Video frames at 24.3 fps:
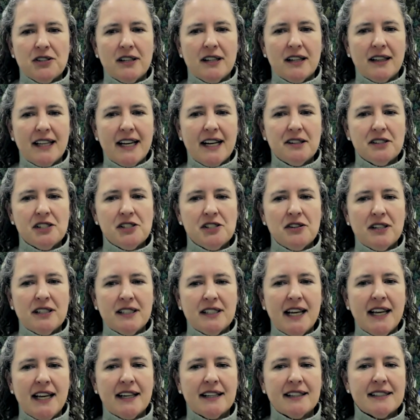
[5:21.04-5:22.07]
allows you to
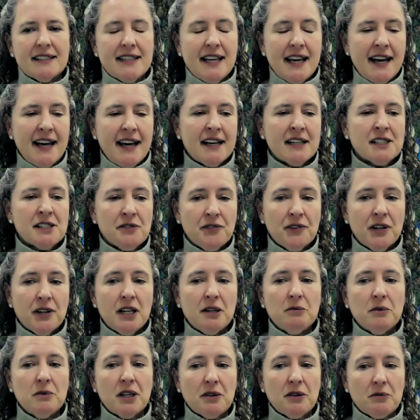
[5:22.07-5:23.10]
take a
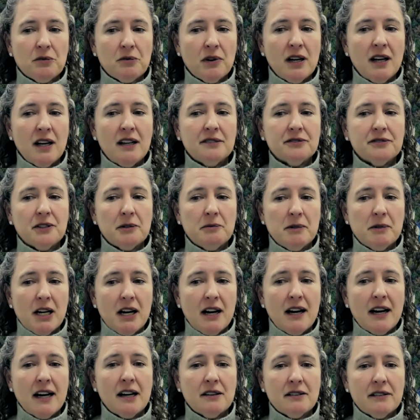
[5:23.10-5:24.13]
tax-free withdrawal from your
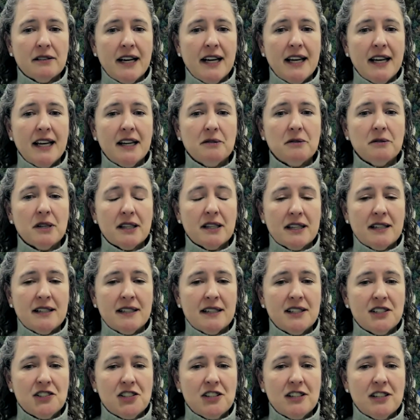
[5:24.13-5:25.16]
IRA with
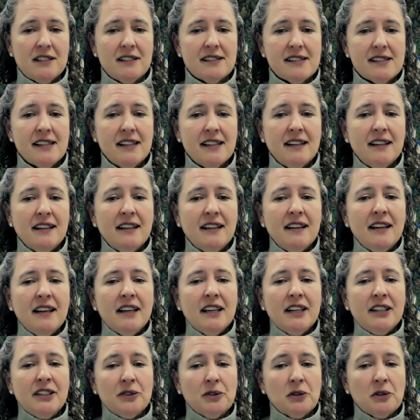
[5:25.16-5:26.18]
conditions.
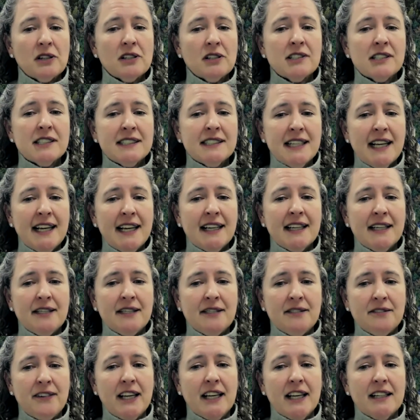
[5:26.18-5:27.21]
In order to take
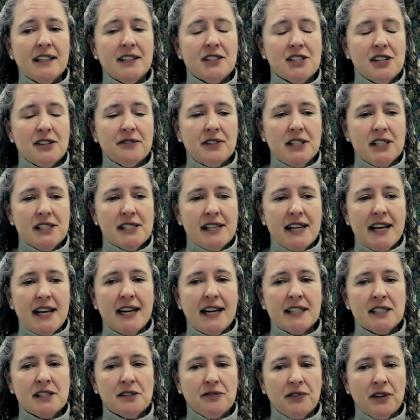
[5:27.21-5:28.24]
advantage of these
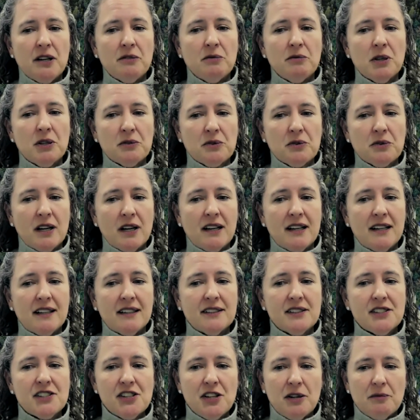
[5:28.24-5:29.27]
tax-free
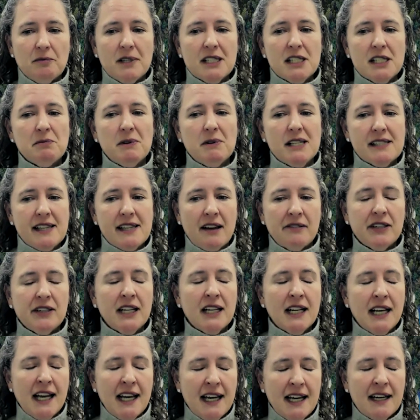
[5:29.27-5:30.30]
withdrawals, you must be
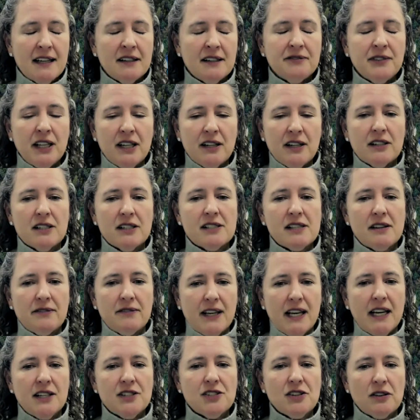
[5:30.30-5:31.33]
70.5 years of
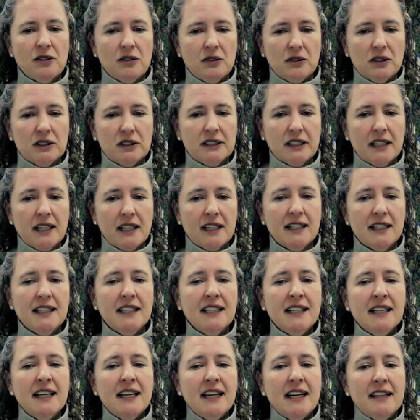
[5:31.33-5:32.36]
age or older,
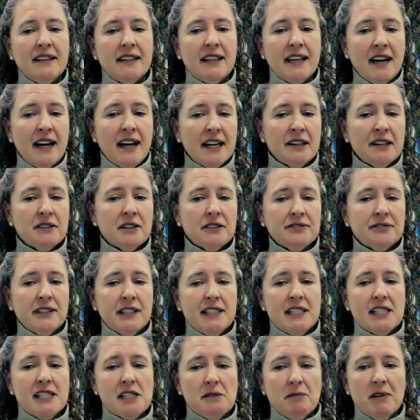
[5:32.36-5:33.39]
and the IRA
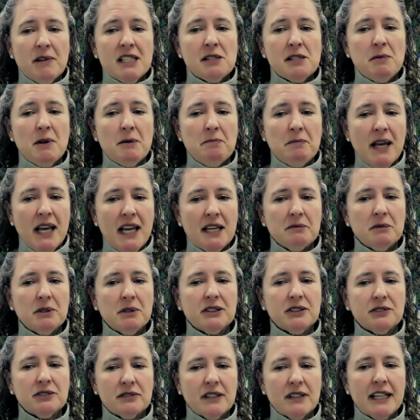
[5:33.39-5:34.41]
funds must be
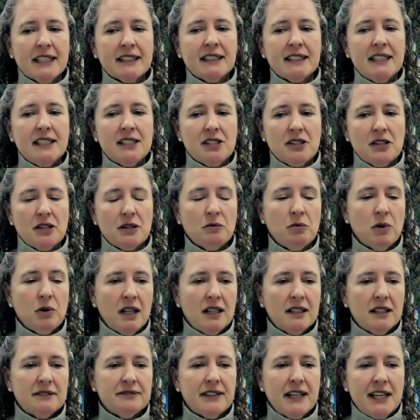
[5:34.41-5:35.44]
payable directly to the
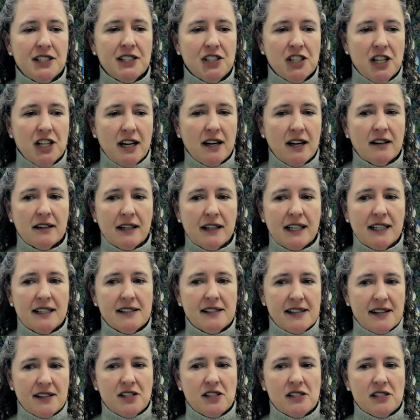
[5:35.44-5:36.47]
qualified charity,
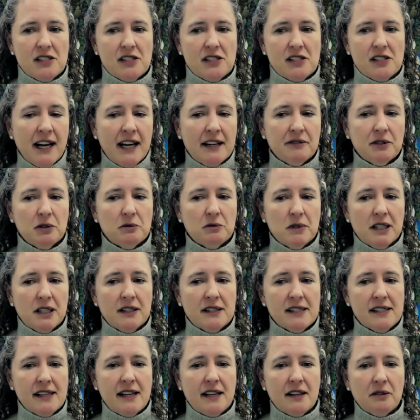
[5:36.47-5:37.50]
such as a
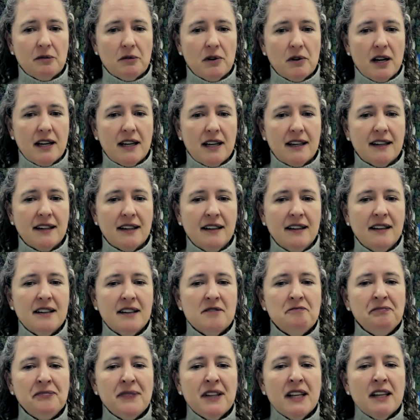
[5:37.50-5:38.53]
501c3.
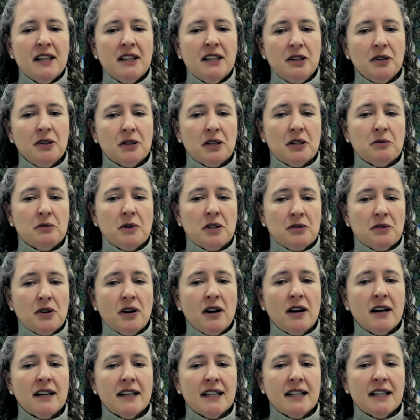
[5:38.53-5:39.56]
You can
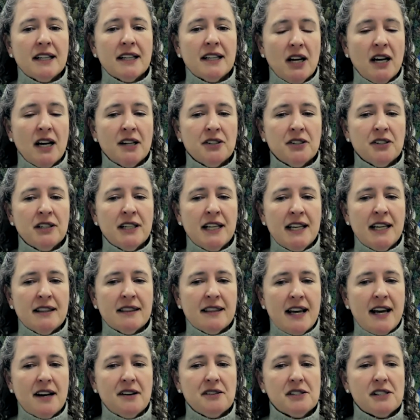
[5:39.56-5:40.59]
withdraw up to
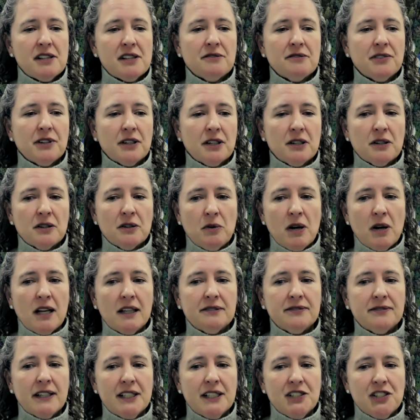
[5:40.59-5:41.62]
$108,000 for
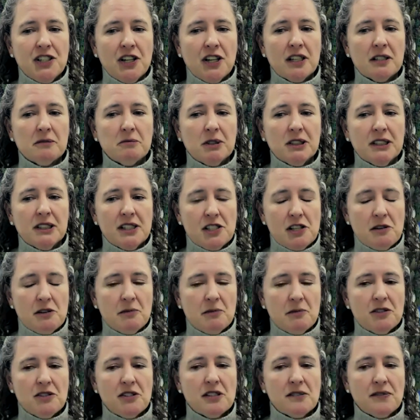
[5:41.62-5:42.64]
qualified charitable
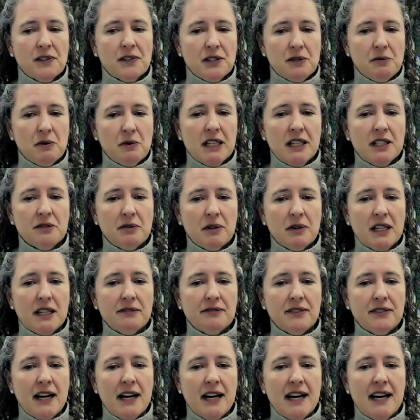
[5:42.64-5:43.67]
distributions for
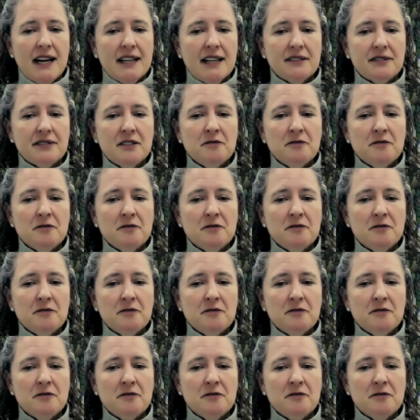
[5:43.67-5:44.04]
2025.